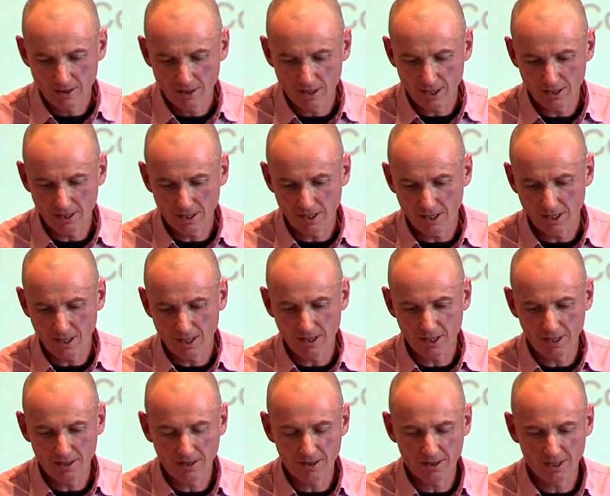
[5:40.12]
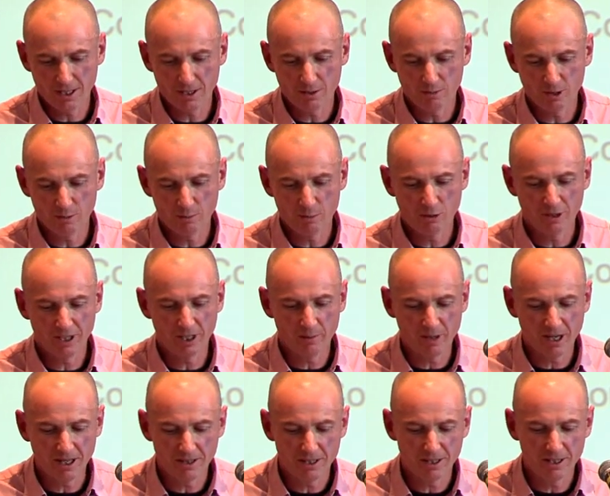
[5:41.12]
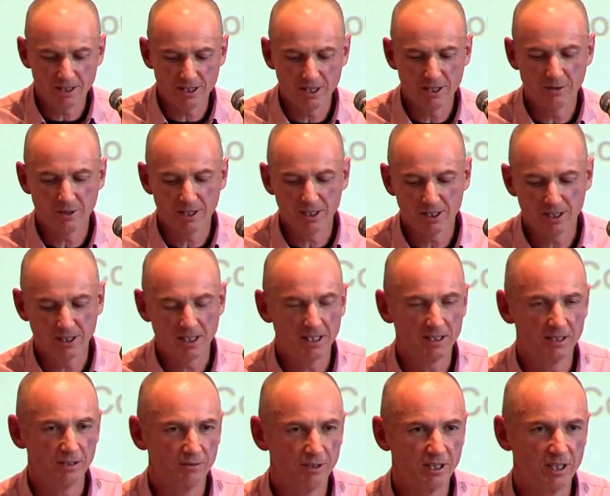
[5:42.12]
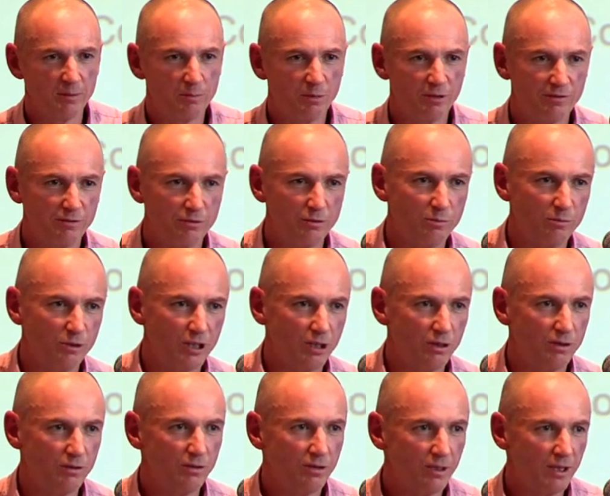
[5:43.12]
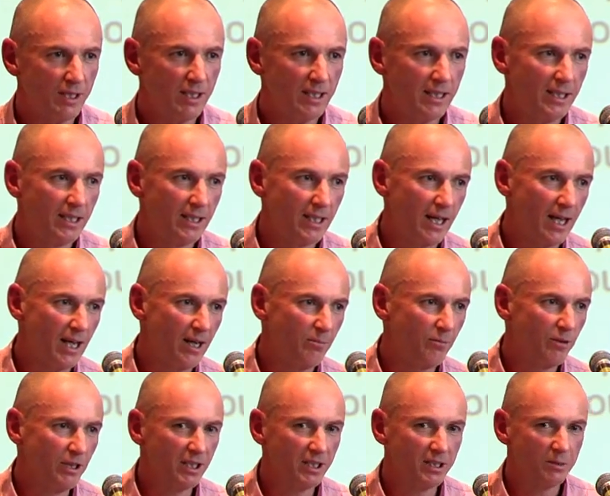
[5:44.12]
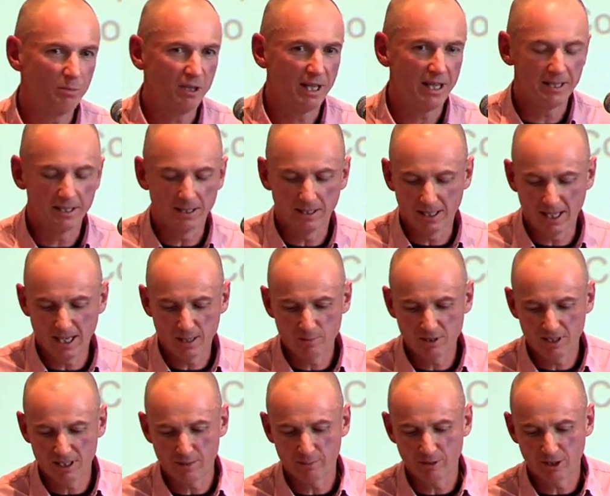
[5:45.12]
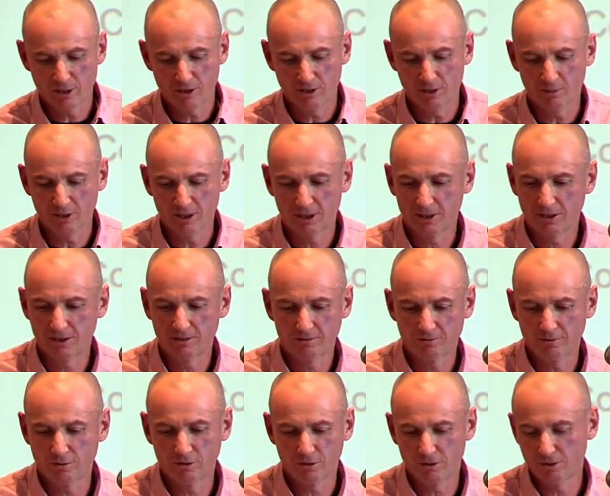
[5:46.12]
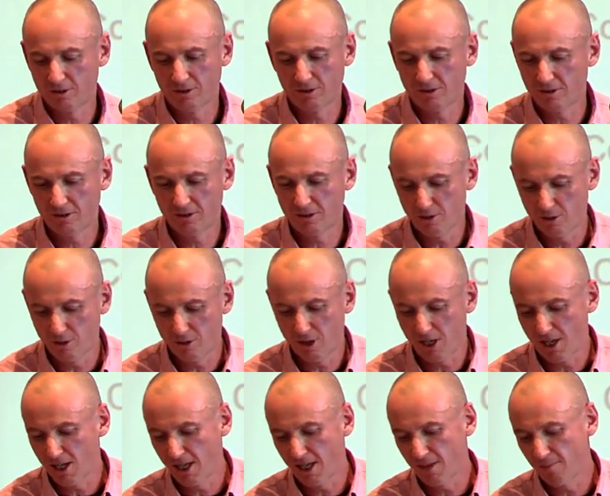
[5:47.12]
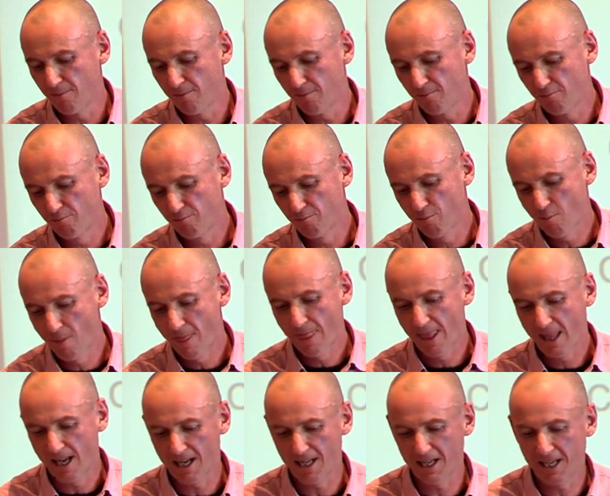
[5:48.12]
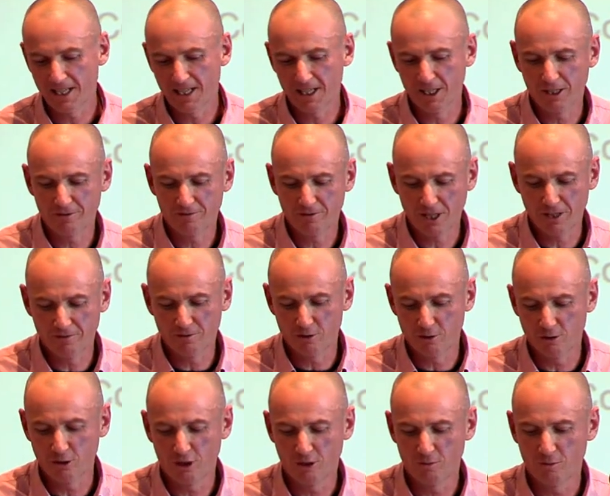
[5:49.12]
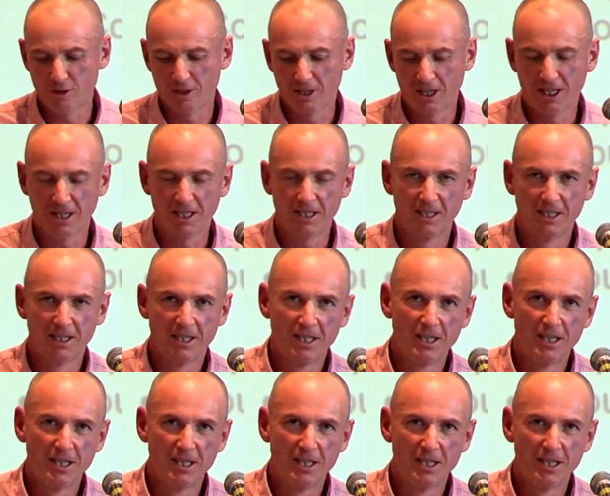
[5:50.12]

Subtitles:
The other thing I want to point out about this theory is it doesn't really perform well when it's played in labs. Some economists are lucky enough to have the job where they